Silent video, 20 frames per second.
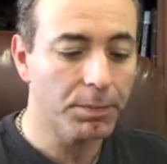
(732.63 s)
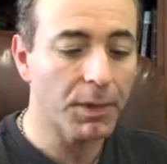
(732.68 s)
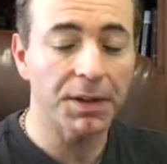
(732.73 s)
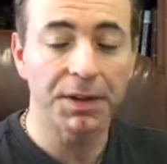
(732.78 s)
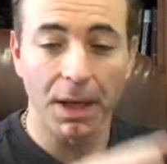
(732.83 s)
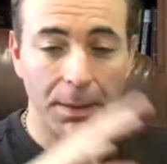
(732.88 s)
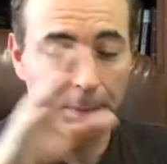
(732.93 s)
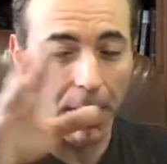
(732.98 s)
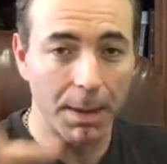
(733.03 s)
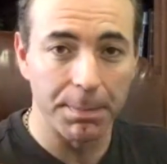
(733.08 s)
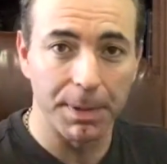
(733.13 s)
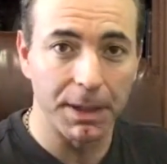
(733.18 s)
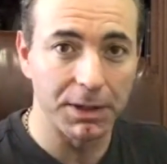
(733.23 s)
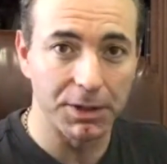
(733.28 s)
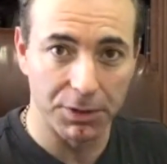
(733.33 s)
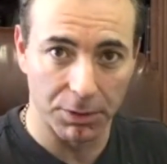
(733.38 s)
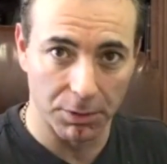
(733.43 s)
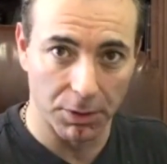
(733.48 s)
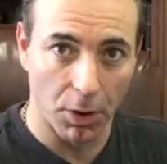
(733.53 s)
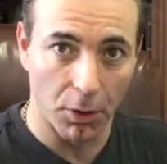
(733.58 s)
That might be
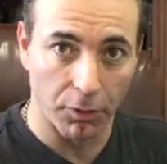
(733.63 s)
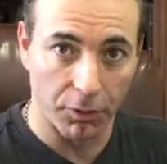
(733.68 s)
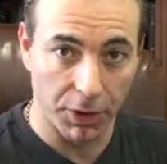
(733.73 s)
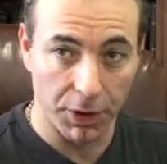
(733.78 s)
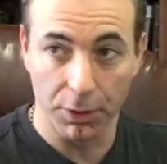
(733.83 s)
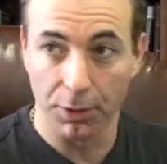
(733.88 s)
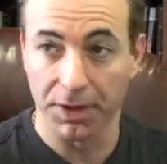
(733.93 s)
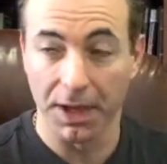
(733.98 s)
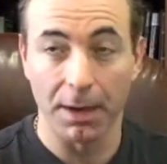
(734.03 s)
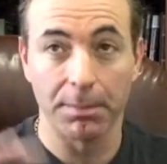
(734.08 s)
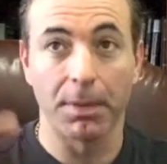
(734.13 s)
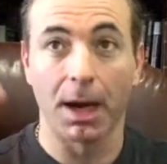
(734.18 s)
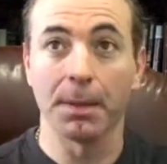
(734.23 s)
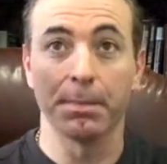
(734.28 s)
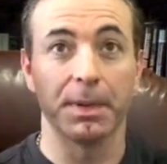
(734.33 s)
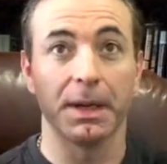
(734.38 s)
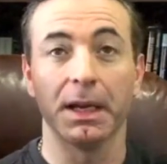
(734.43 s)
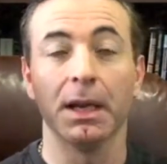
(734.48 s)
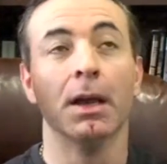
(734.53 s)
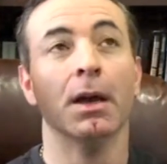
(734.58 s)
too low for you, or that might
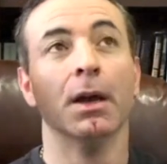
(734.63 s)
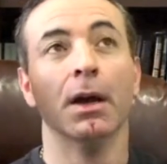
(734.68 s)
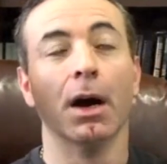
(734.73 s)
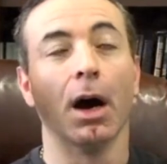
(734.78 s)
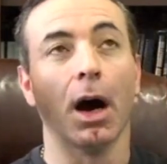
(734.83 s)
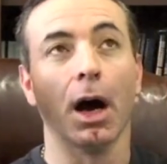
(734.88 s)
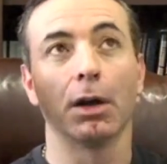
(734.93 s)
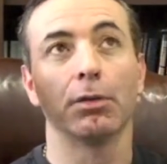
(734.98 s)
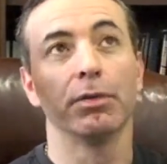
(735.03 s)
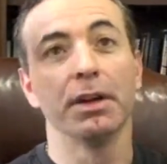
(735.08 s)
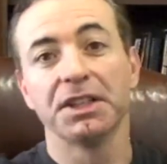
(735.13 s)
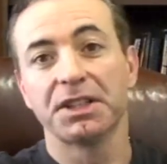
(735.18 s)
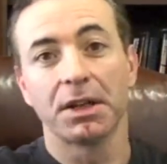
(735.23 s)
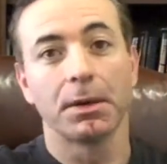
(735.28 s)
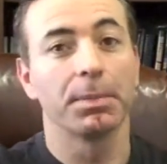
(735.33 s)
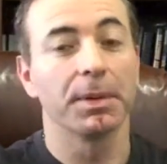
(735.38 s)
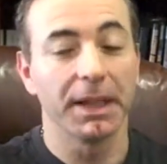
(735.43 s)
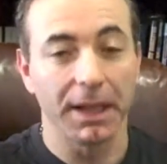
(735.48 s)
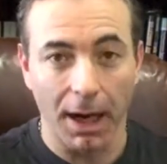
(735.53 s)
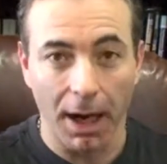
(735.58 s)
be
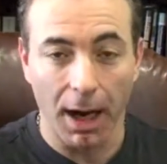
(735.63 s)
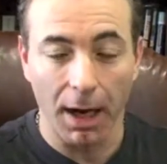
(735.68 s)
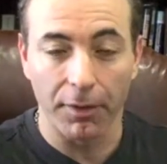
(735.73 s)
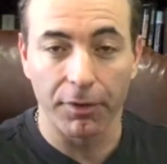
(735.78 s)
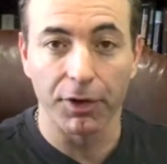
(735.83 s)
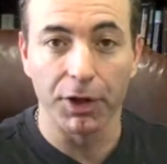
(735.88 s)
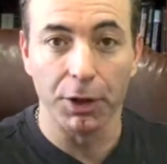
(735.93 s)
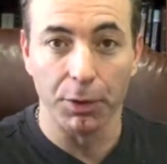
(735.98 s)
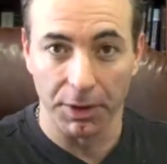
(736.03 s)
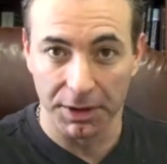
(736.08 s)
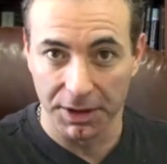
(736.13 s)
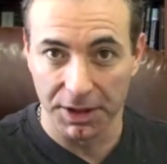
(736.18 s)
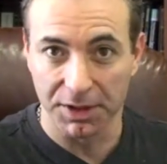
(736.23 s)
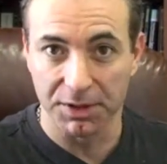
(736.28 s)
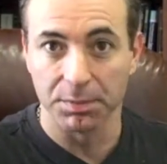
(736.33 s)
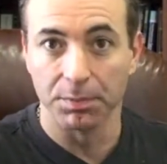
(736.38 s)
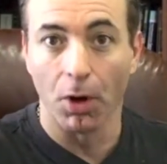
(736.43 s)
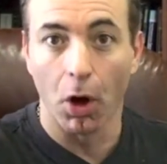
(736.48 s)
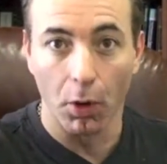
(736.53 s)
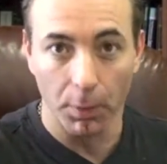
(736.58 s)
unreasonably high for you at
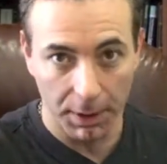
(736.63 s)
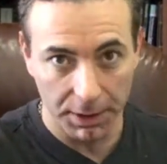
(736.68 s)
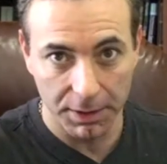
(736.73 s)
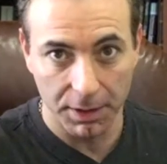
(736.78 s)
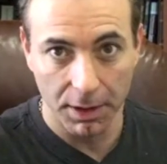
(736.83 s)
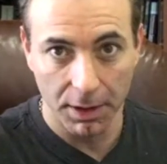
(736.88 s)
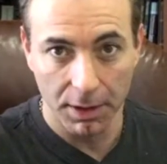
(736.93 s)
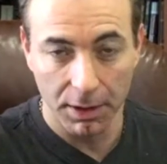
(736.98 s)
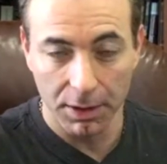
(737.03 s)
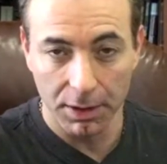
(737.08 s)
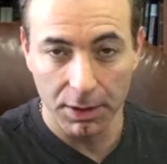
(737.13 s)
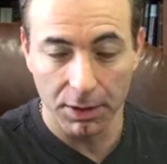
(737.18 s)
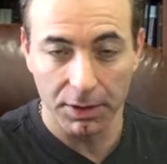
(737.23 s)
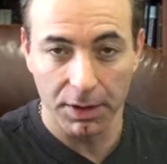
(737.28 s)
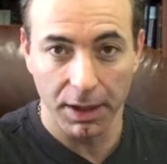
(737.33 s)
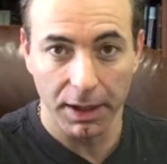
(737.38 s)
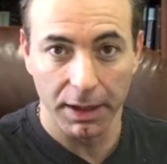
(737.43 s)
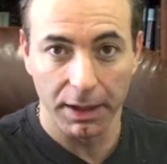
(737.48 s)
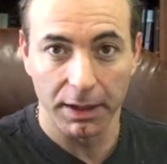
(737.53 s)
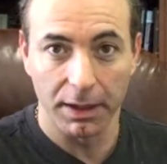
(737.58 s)
this moment,
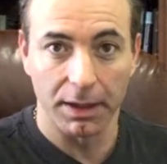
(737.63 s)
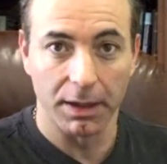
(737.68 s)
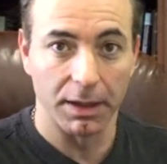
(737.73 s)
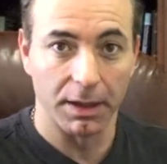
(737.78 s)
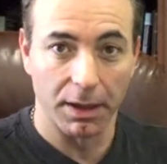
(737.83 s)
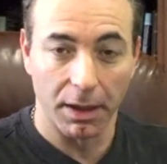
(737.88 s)
okay?